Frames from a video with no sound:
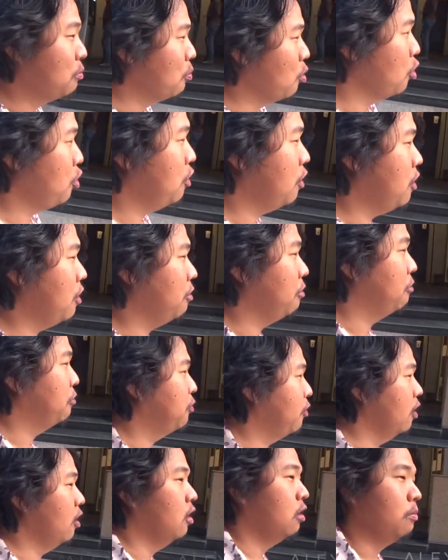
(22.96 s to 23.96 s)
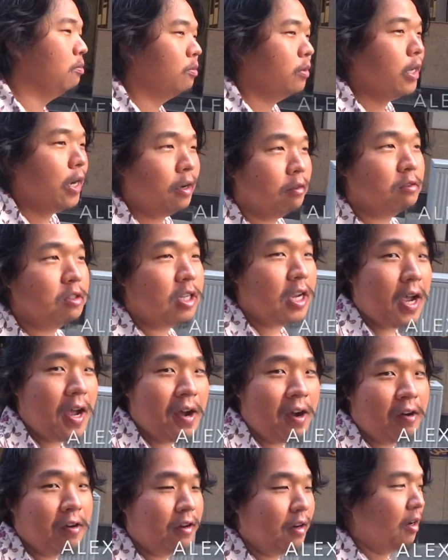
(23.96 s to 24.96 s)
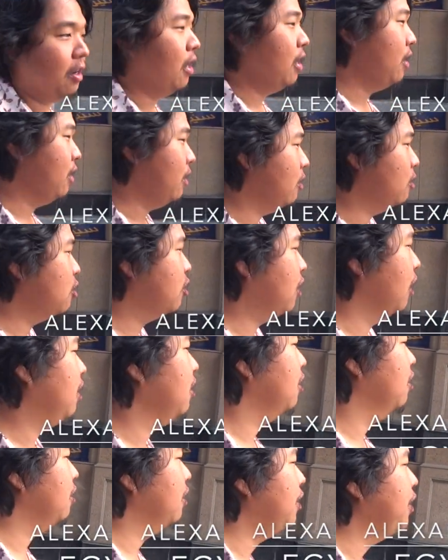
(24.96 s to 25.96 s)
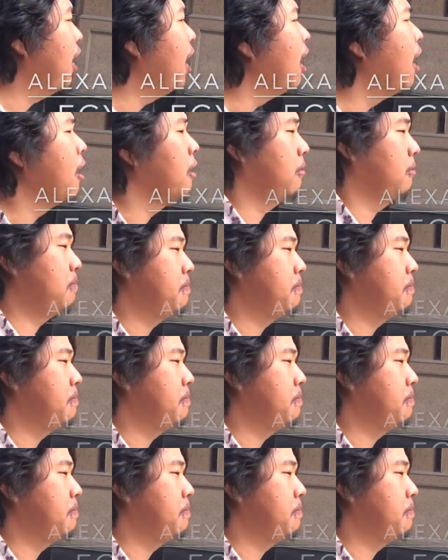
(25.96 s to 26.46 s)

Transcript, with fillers: morning from downtown Iskandaria.